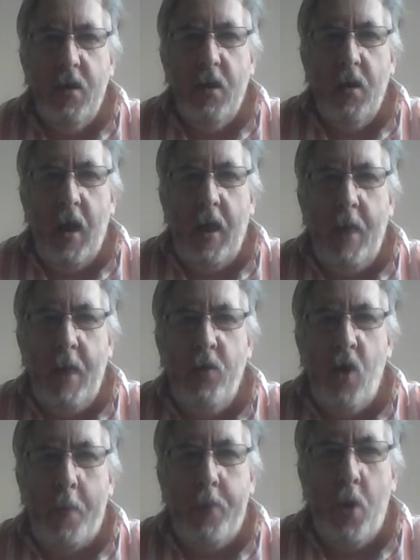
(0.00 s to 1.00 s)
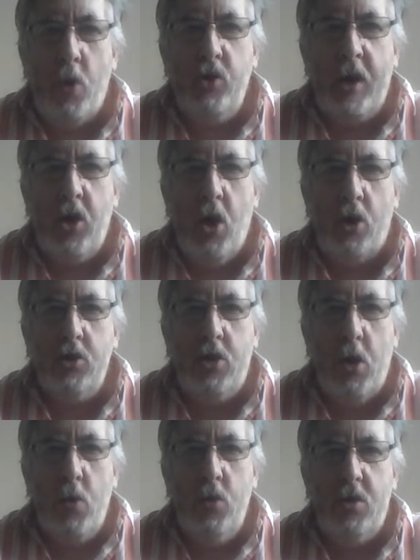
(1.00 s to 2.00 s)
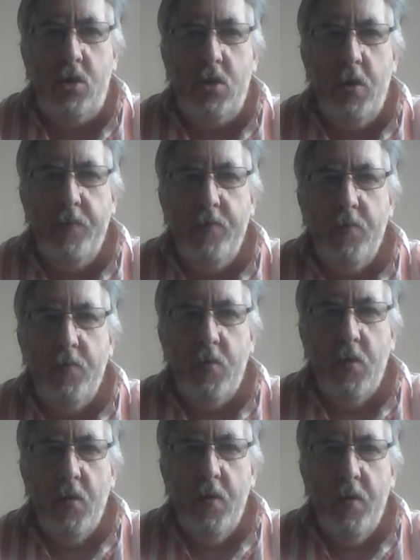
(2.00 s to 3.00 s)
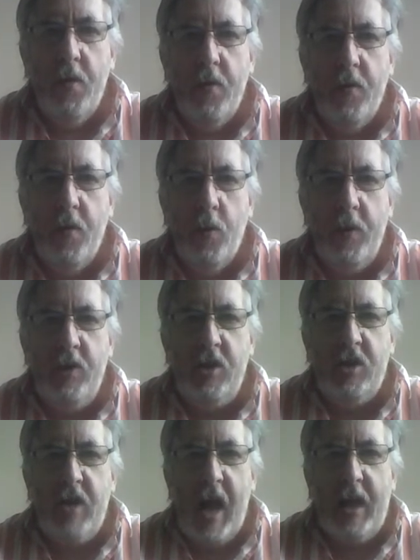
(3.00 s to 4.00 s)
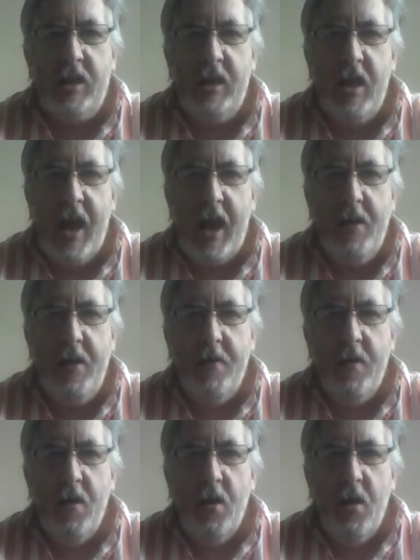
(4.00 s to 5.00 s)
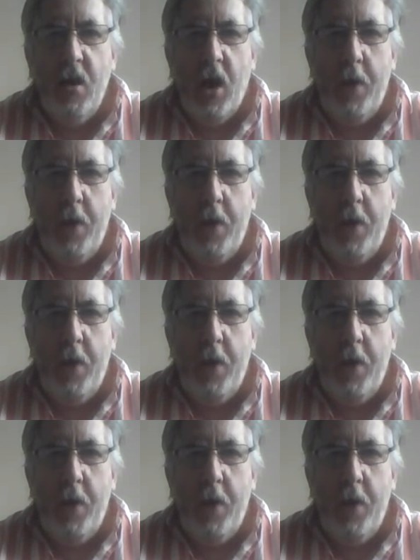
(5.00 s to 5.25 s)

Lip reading: And then we've got a project called Zeus, which is starting then, and a